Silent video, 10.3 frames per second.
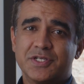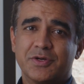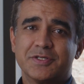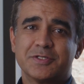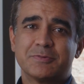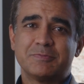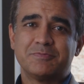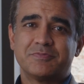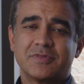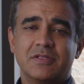series.
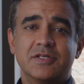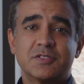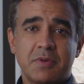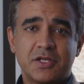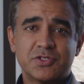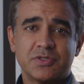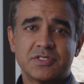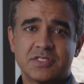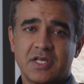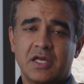This module
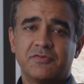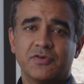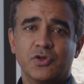is designed